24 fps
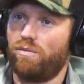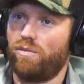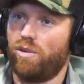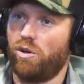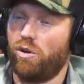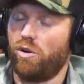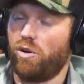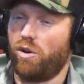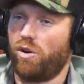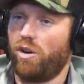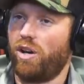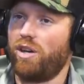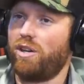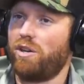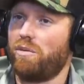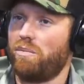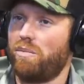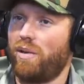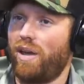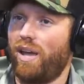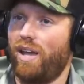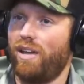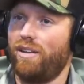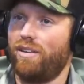They were a great
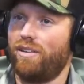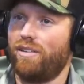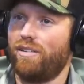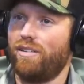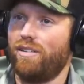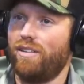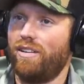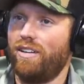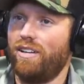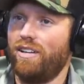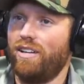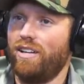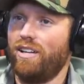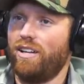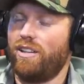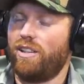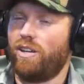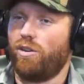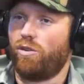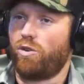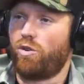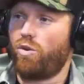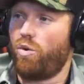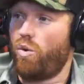companion. Mm-hmm.
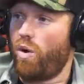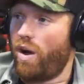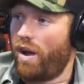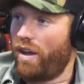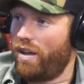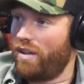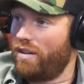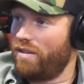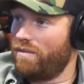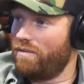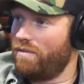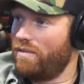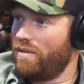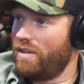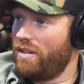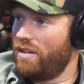They were quiet.